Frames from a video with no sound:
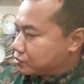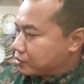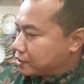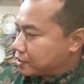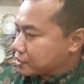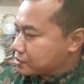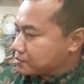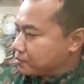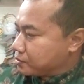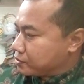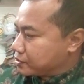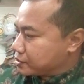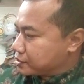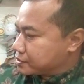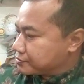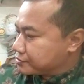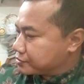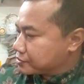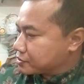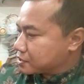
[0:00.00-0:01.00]
exploit
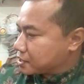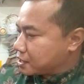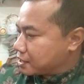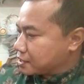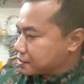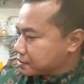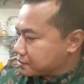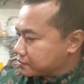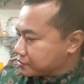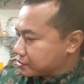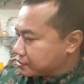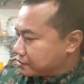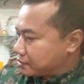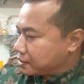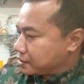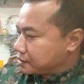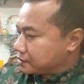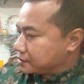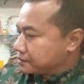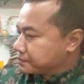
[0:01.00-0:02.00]
the food items,
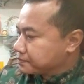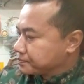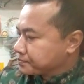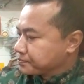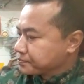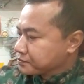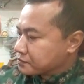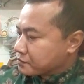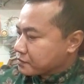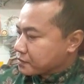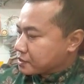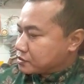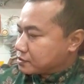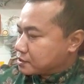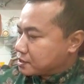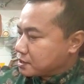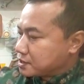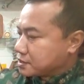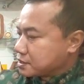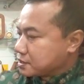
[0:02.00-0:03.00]
right? So
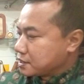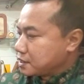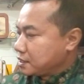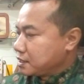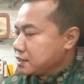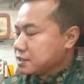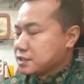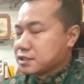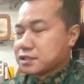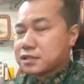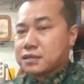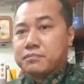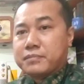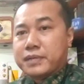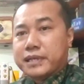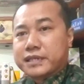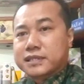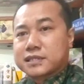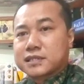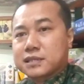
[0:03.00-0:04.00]
this is the
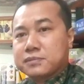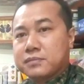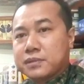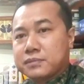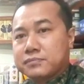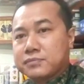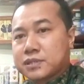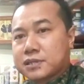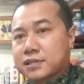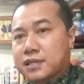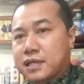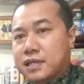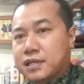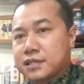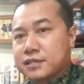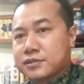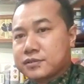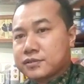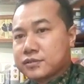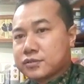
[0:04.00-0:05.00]
maximum
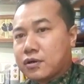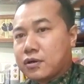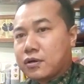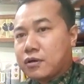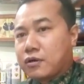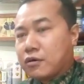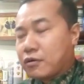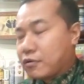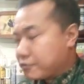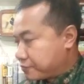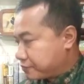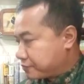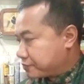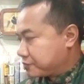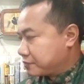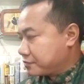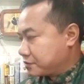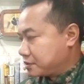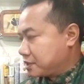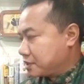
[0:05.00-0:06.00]
size of
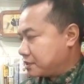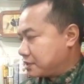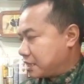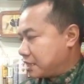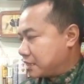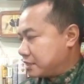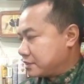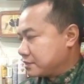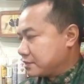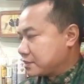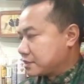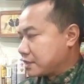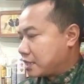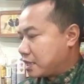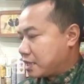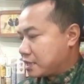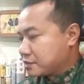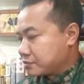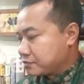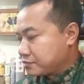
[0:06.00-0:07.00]
the range
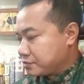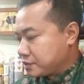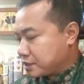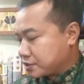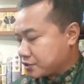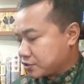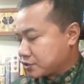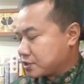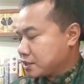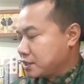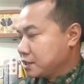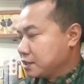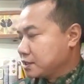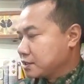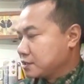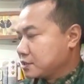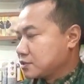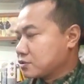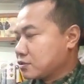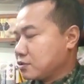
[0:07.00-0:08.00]
at which
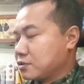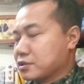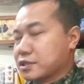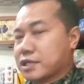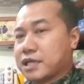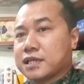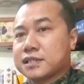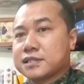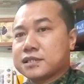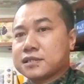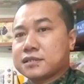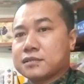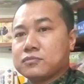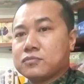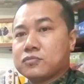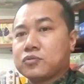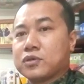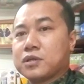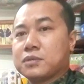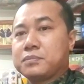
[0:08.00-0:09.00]
this
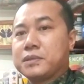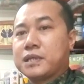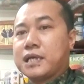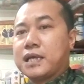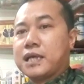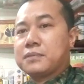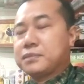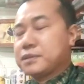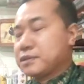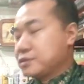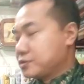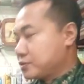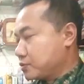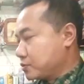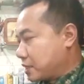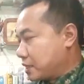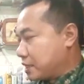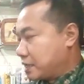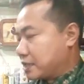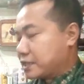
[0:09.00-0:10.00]
organism will be able to
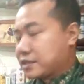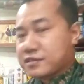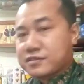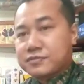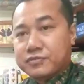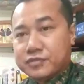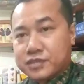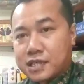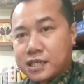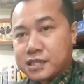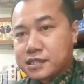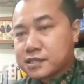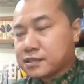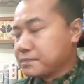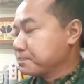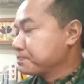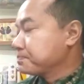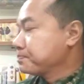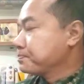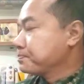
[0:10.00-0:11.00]
collect its food item.